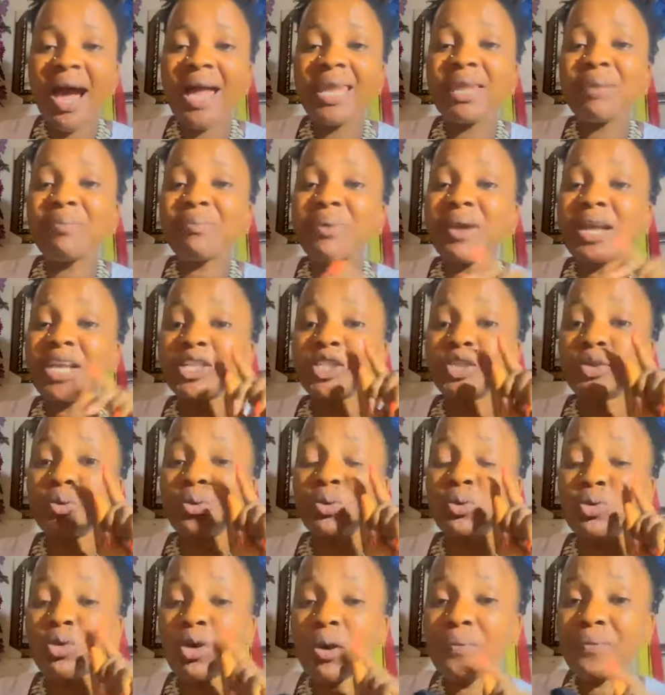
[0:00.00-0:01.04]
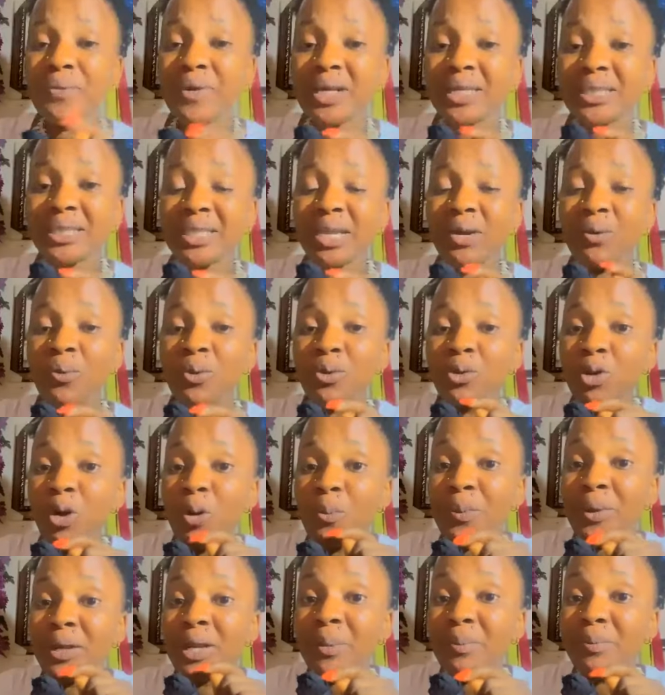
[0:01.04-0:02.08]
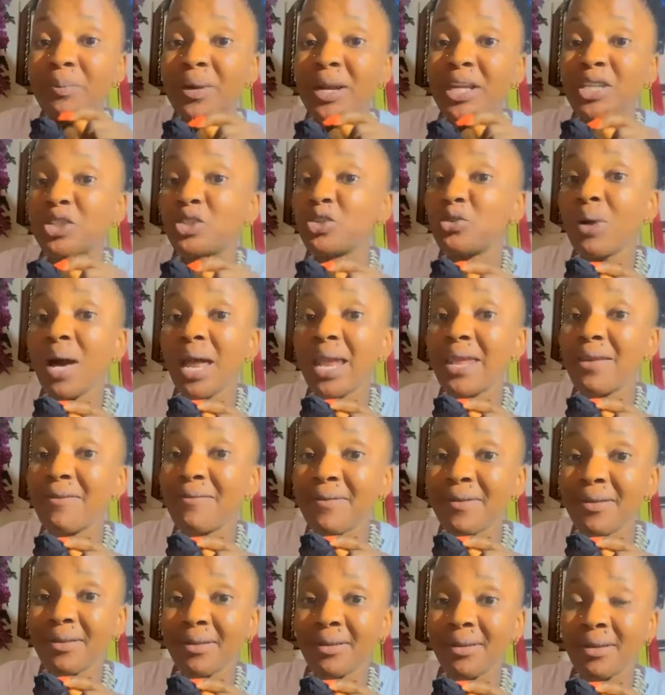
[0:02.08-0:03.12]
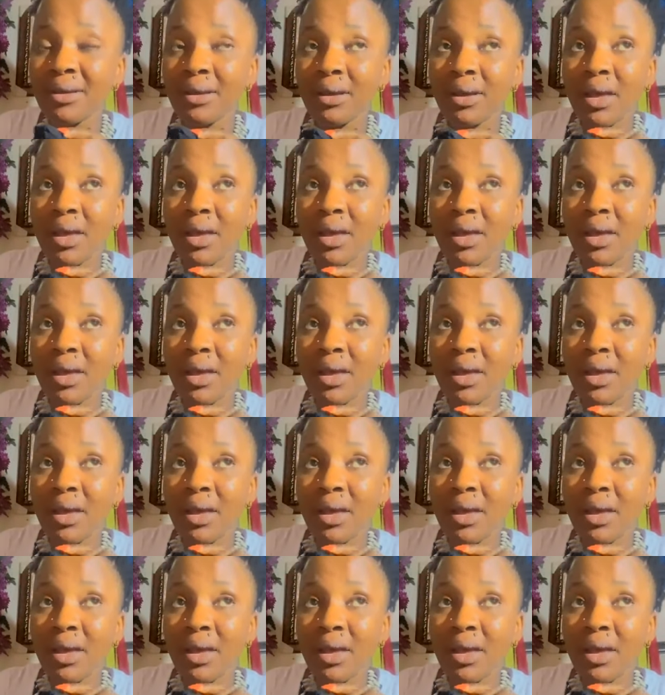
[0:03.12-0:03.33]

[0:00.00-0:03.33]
And the place you drop this thing will not be the place you are living.